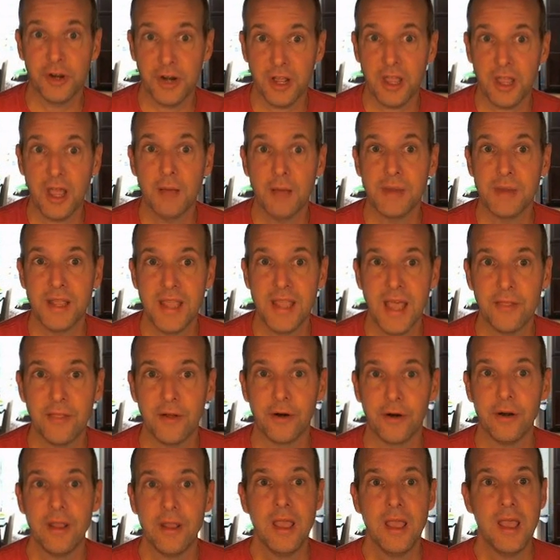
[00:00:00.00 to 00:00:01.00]
are going to come
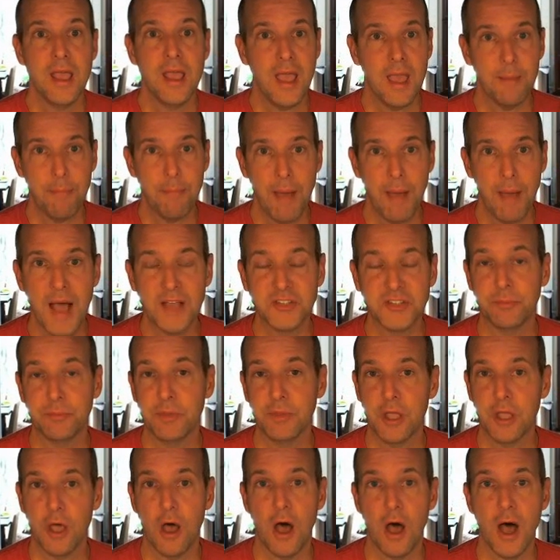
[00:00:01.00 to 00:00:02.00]
together and
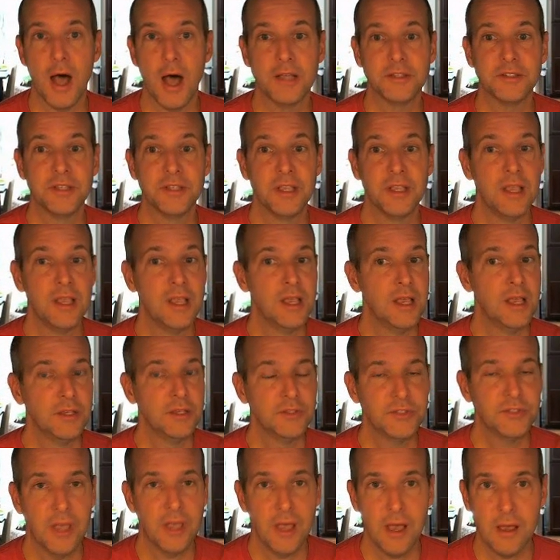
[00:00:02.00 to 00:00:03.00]
possibly cause
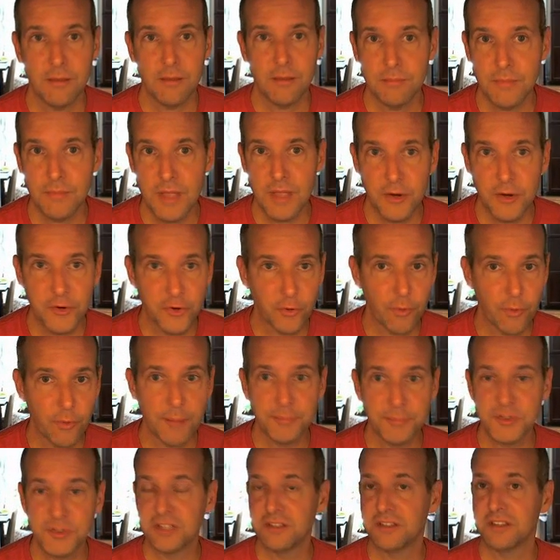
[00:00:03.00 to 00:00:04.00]
some
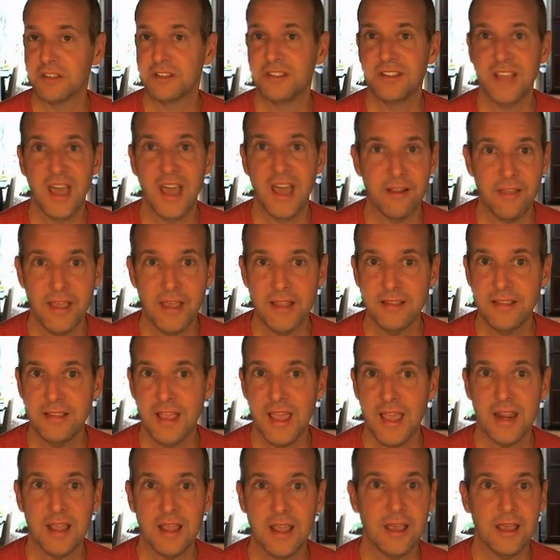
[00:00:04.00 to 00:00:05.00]
interruptions in satellite
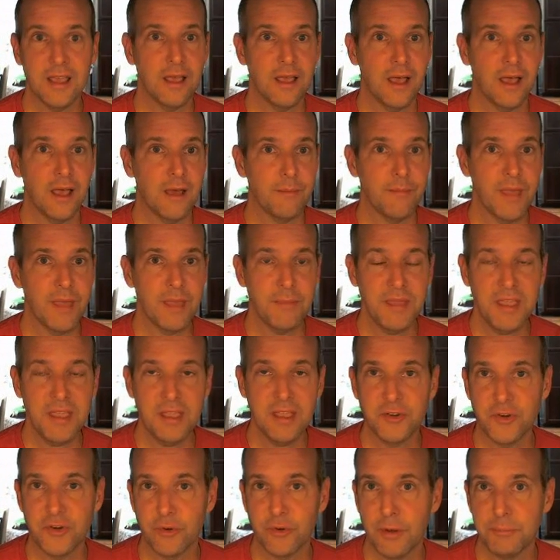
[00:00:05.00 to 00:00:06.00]
data, uh, maybe
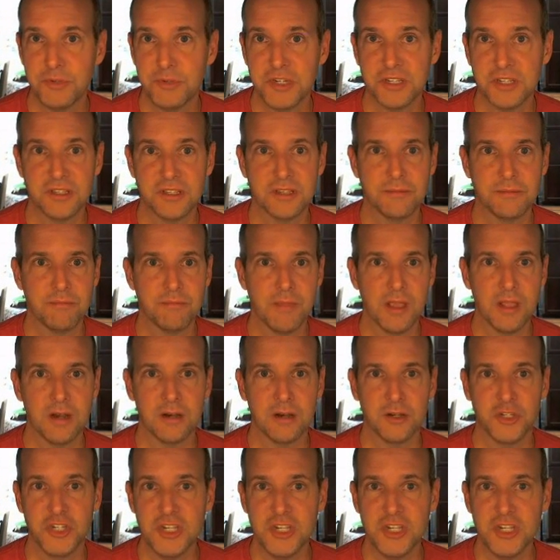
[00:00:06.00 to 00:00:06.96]
interruptions in, in,